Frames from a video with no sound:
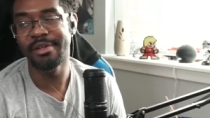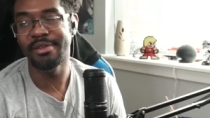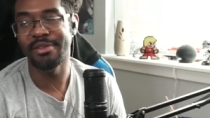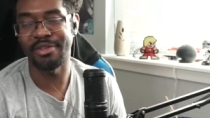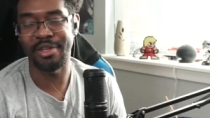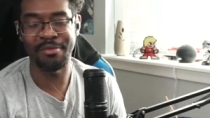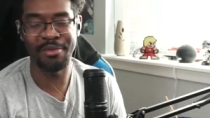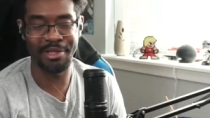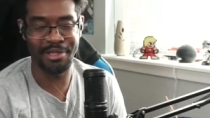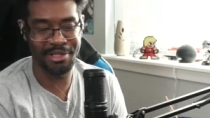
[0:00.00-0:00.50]

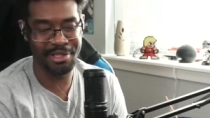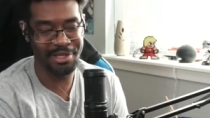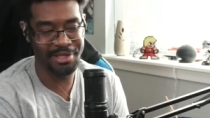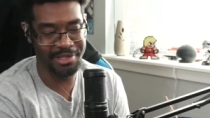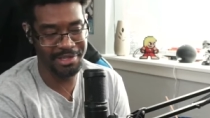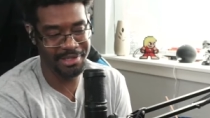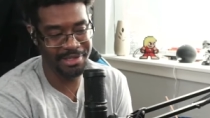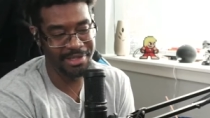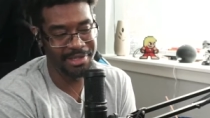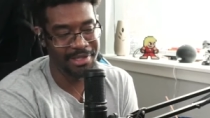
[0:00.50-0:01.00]
Does that make
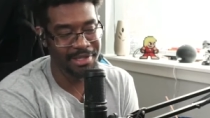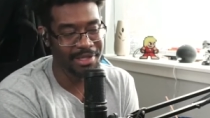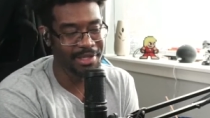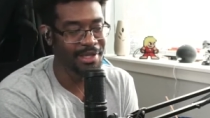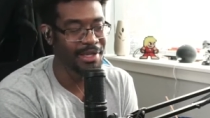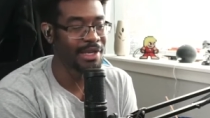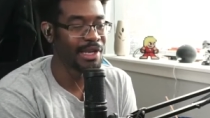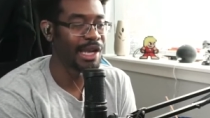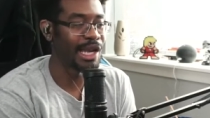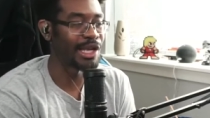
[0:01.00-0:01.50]
sense?
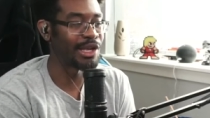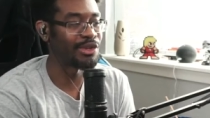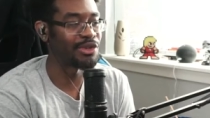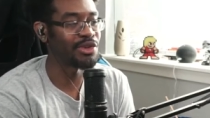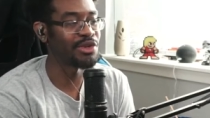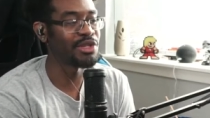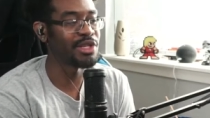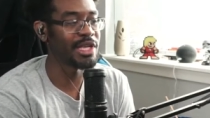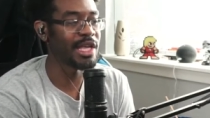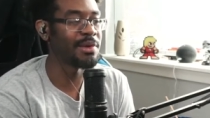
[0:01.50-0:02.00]
Like you
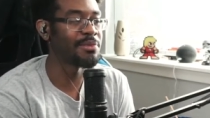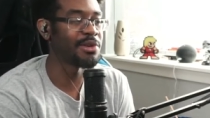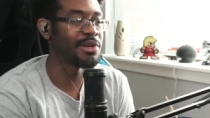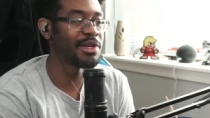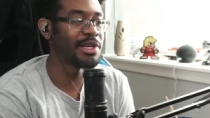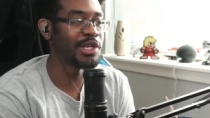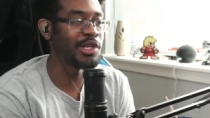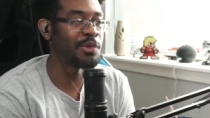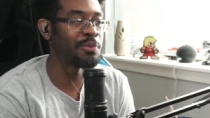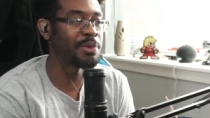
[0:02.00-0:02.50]
turn the game
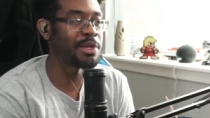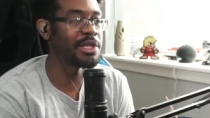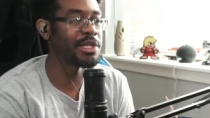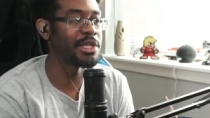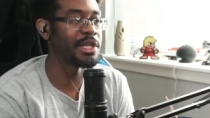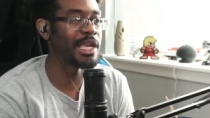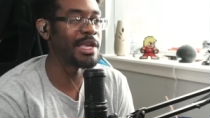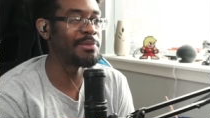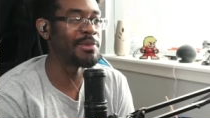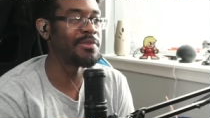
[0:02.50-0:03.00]
on and you play the
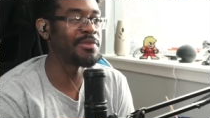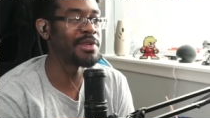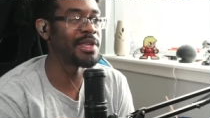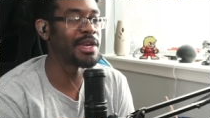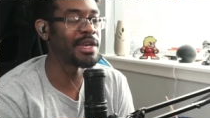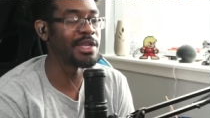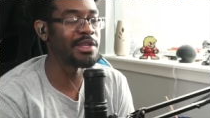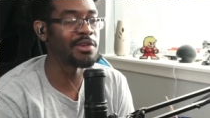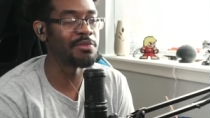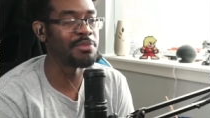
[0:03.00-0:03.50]
game, even at
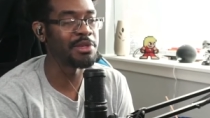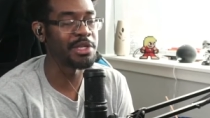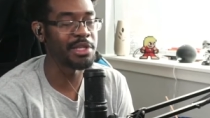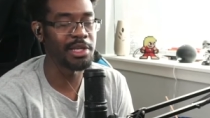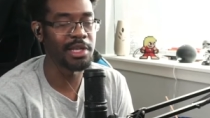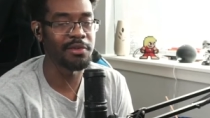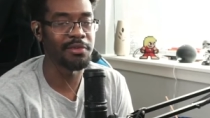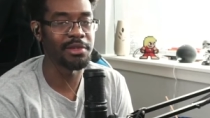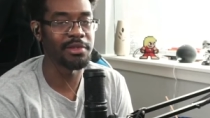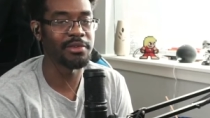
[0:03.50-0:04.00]
an intermediate
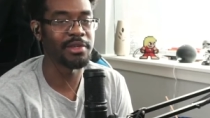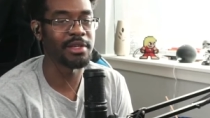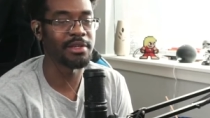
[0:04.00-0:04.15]
level, it's